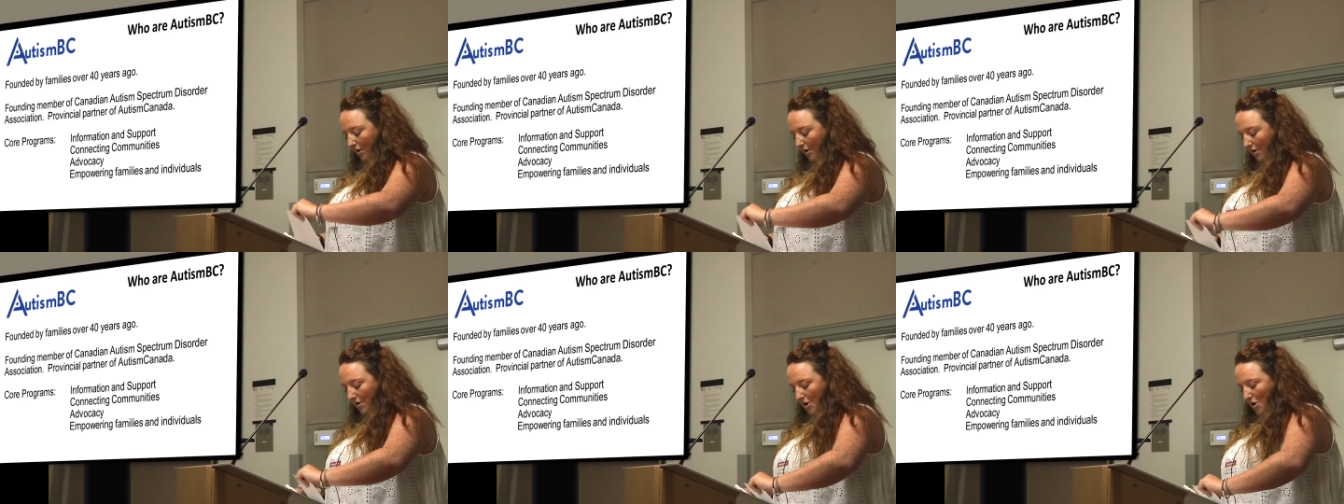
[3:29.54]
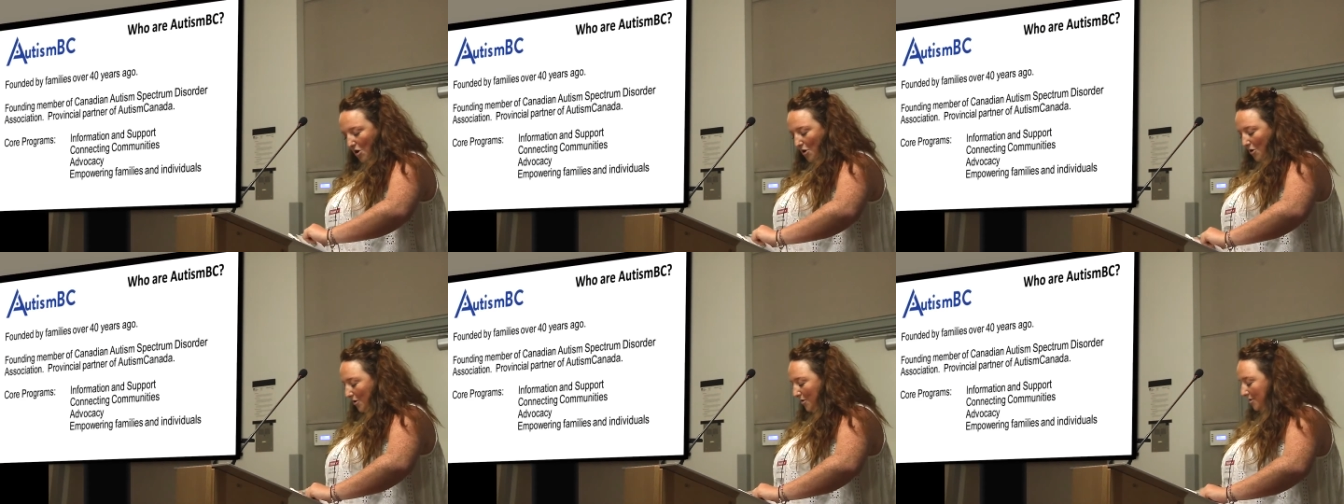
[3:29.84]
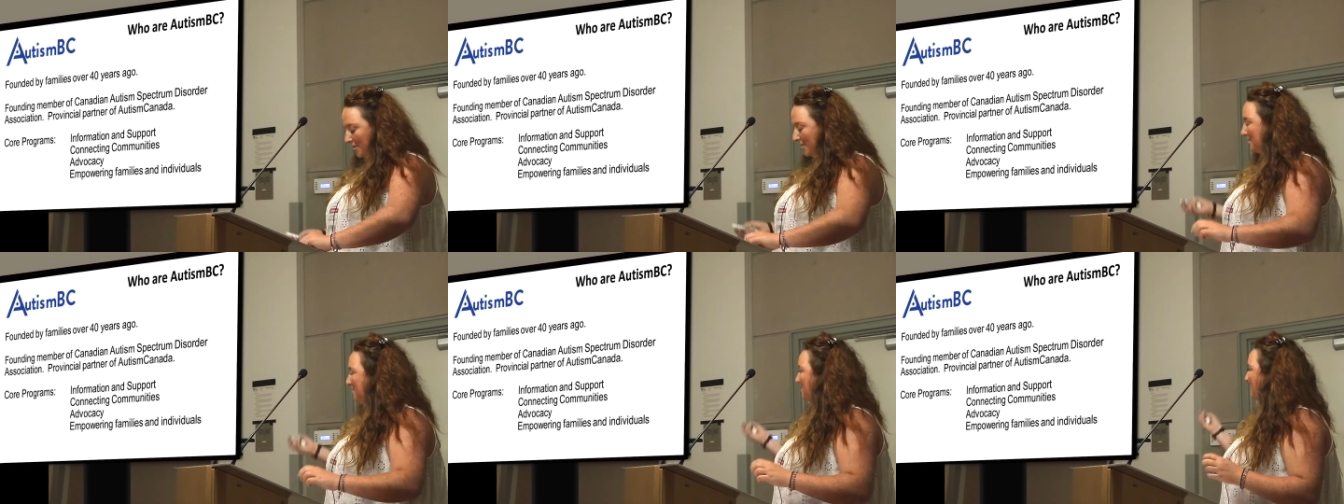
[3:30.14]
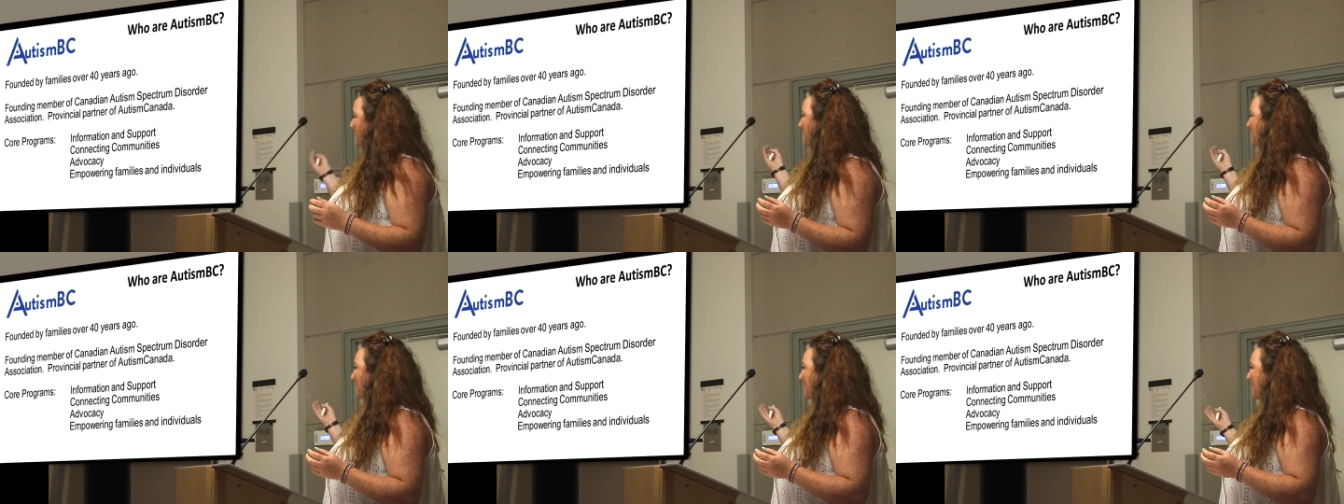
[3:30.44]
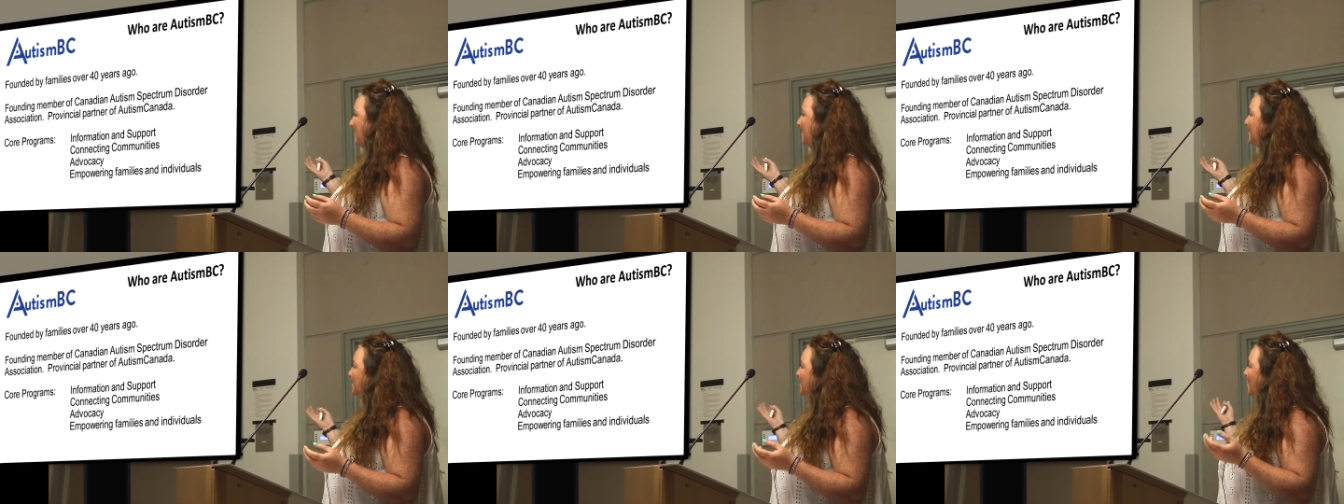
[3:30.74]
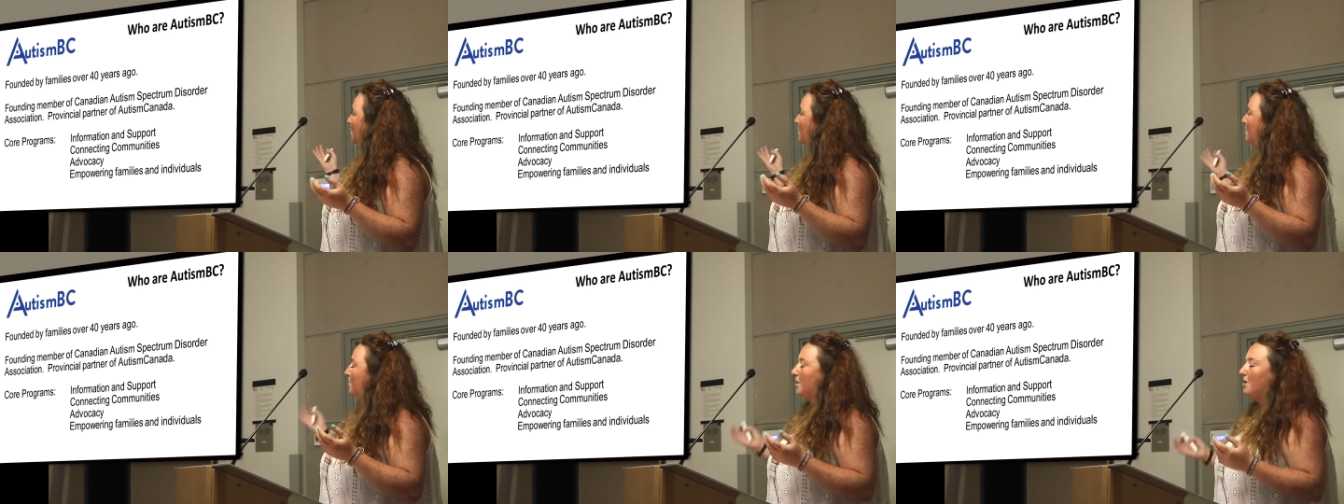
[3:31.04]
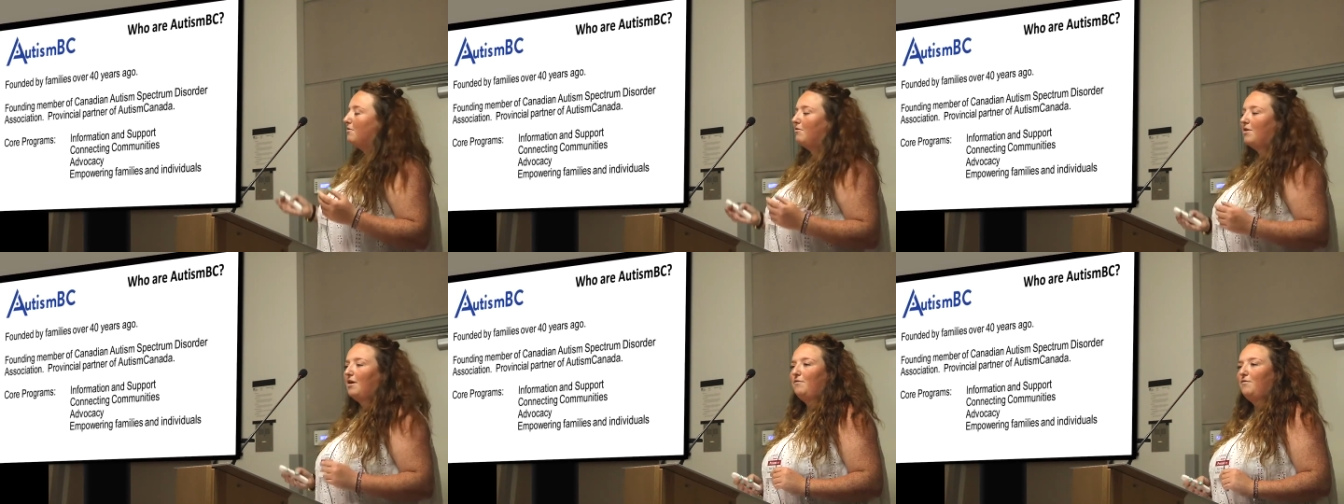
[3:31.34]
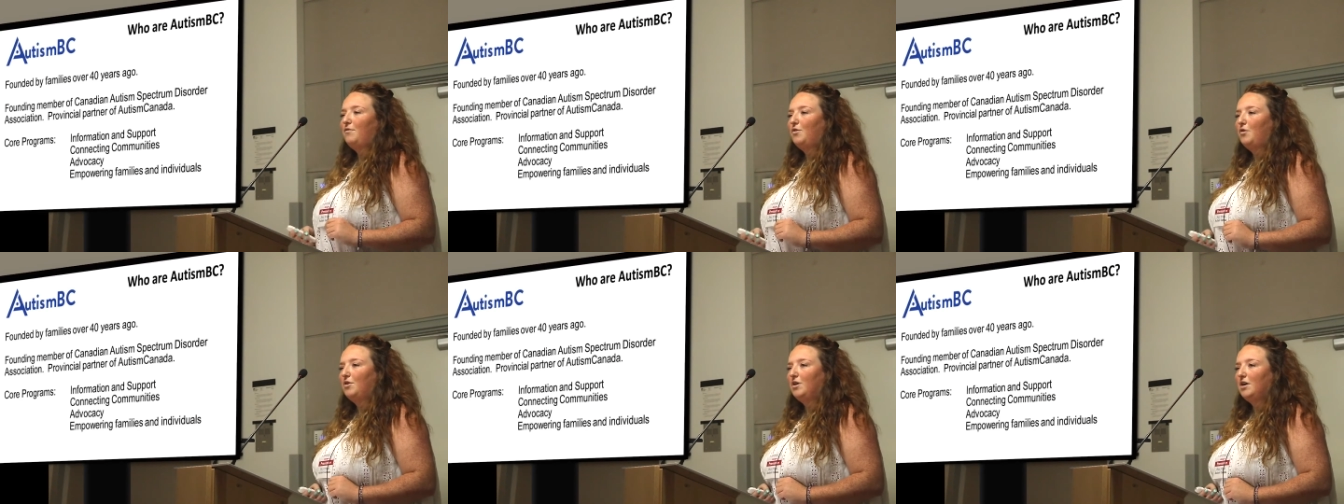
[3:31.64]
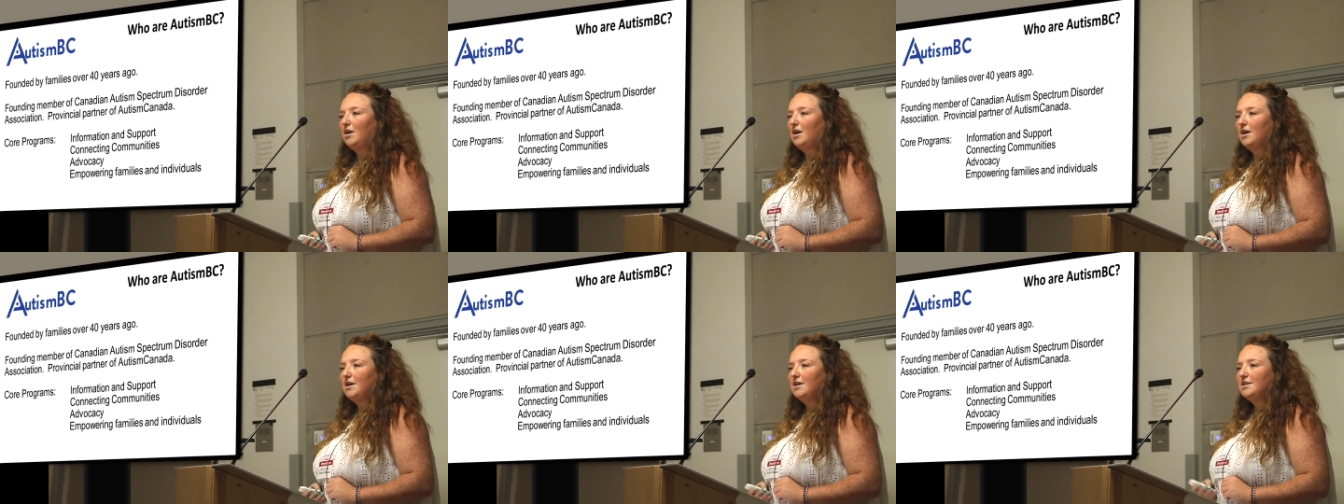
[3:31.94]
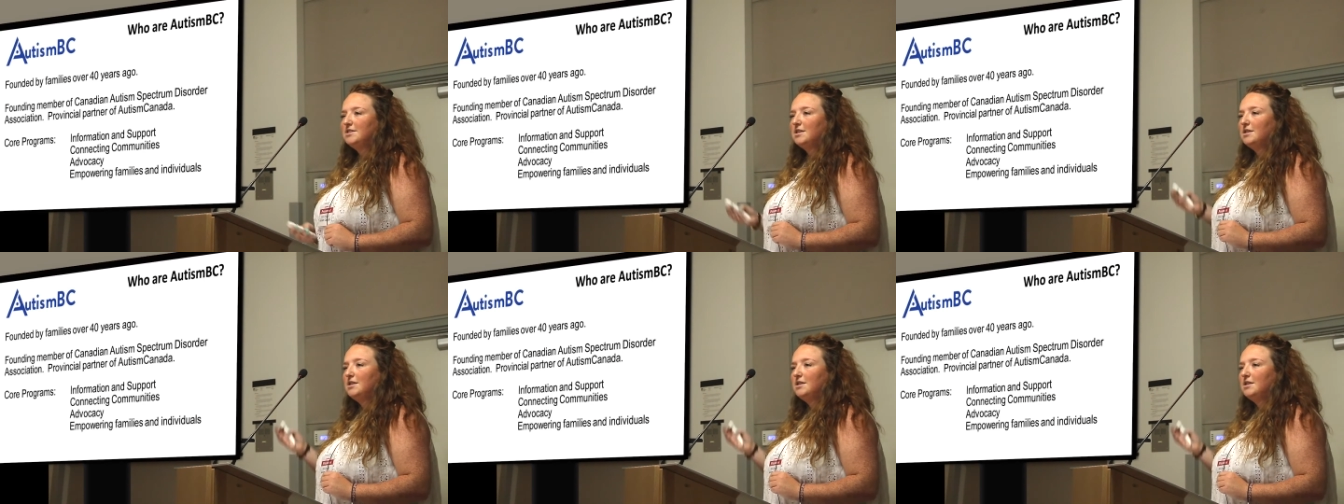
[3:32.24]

it. Autism BC, so we've been around 40 years,